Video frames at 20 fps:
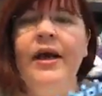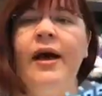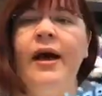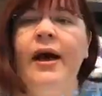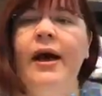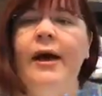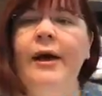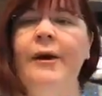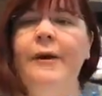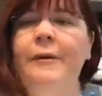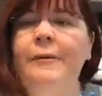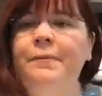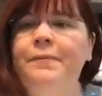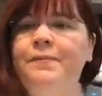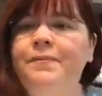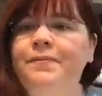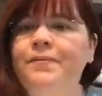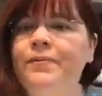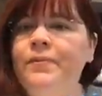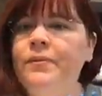
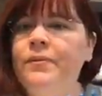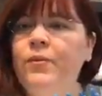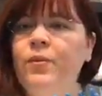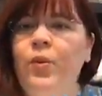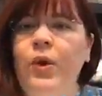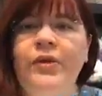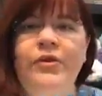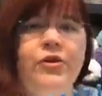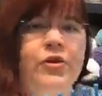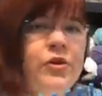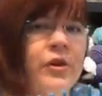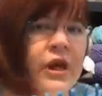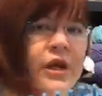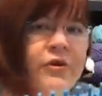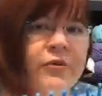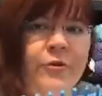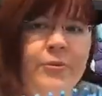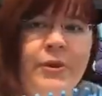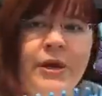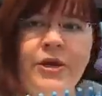Um, whether you get it
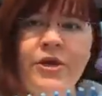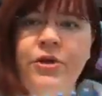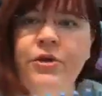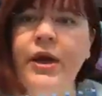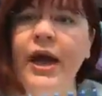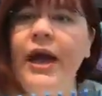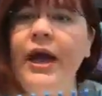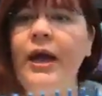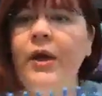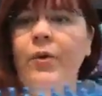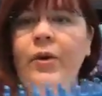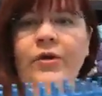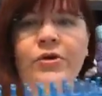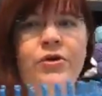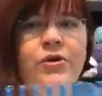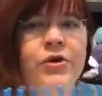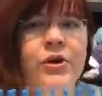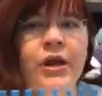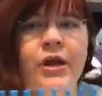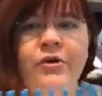from Knit UK, whether
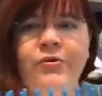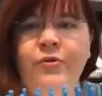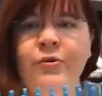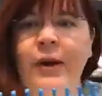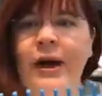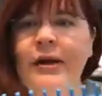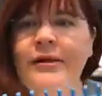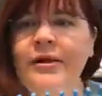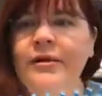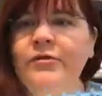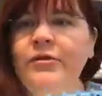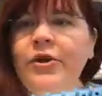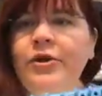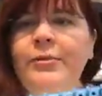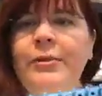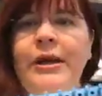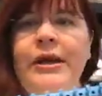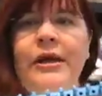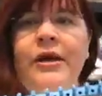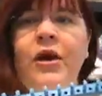you get it from I Love
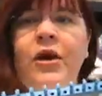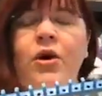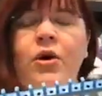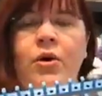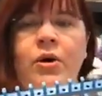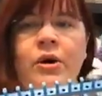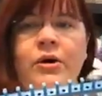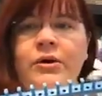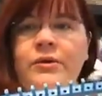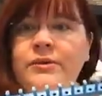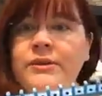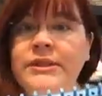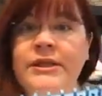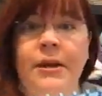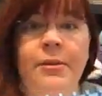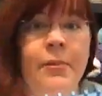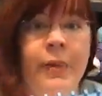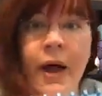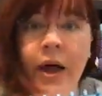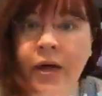Looming or
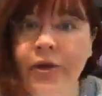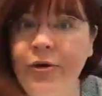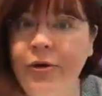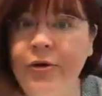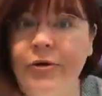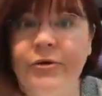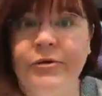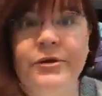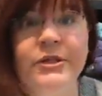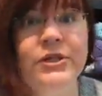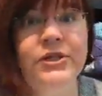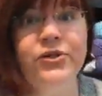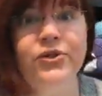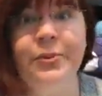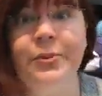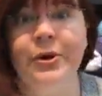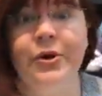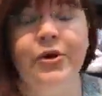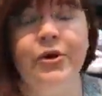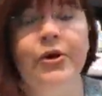some other
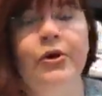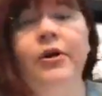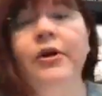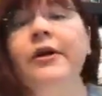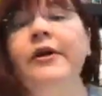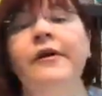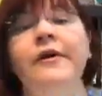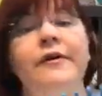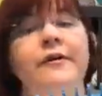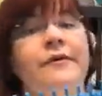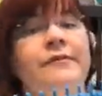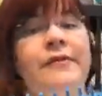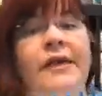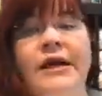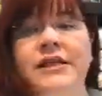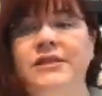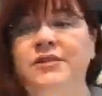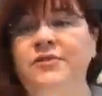distributor, that's